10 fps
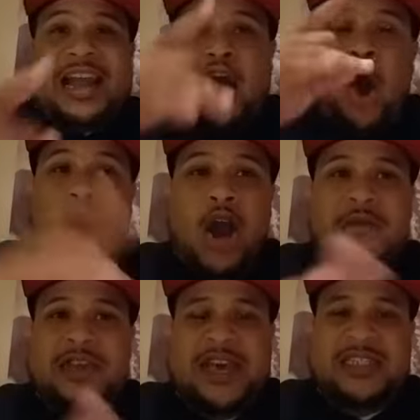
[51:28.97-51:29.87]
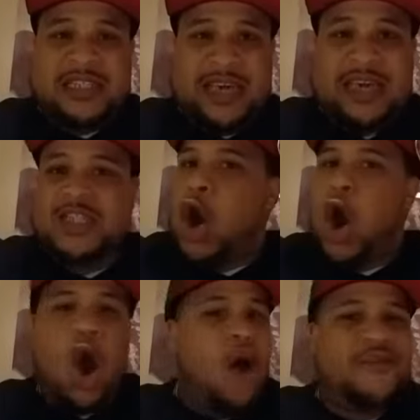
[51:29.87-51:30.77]
All of these things,
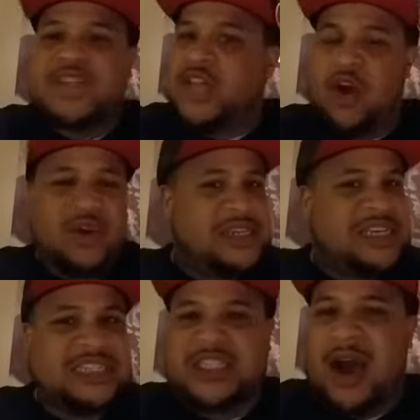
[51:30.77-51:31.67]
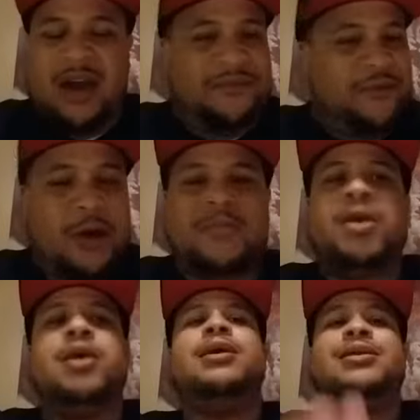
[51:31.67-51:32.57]
all fraternities start from
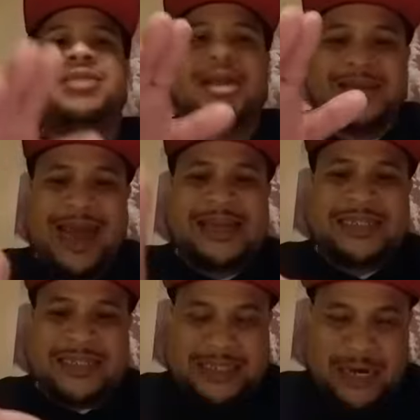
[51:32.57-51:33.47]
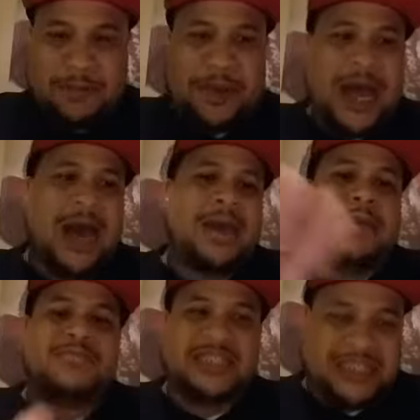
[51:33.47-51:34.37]
the Knights Templar
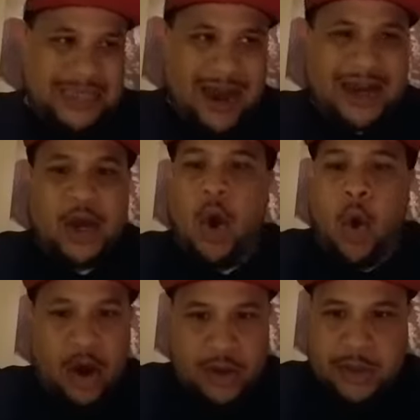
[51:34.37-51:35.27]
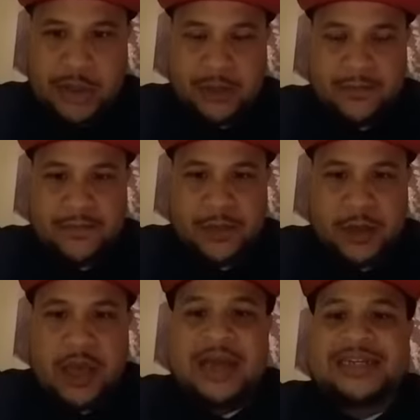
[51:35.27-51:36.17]
and Masonic orders.
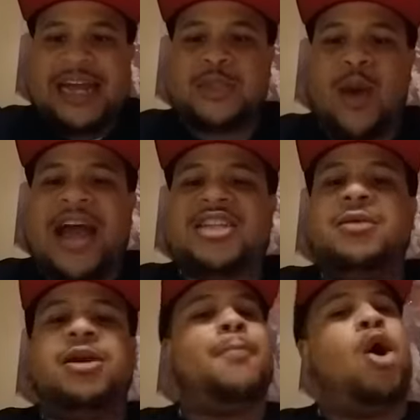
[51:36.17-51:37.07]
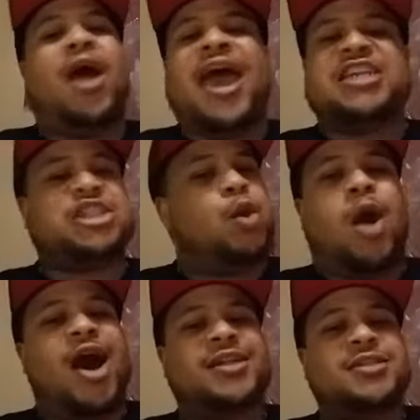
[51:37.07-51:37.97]
That's why, come on, Ashley
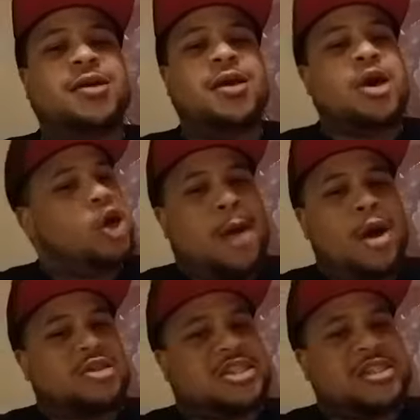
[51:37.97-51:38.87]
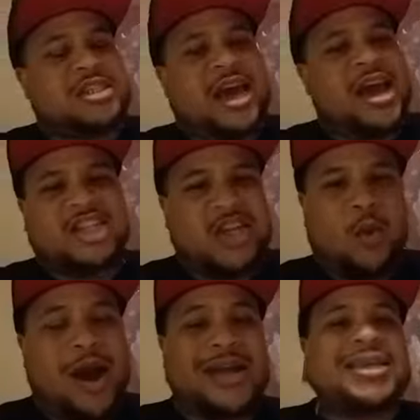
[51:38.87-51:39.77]
Watts. Come on, Sister Ashley
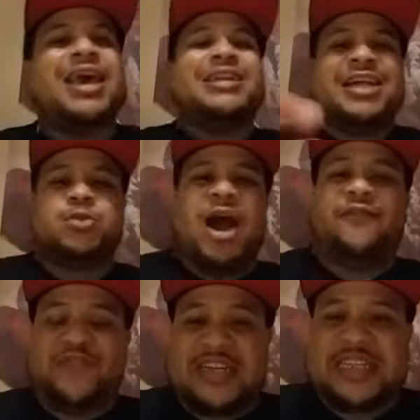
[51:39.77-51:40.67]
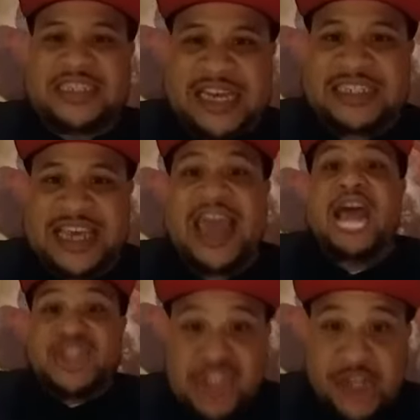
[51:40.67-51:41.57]
Watts. That's why 50 Cent said,
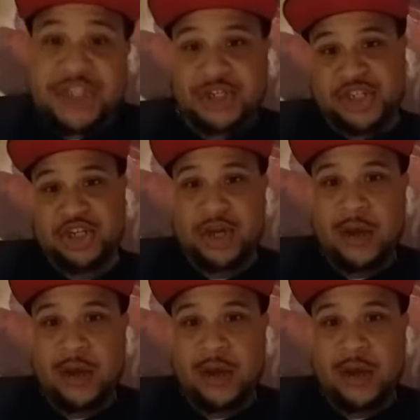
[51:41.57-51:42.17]
chi-chi-chi.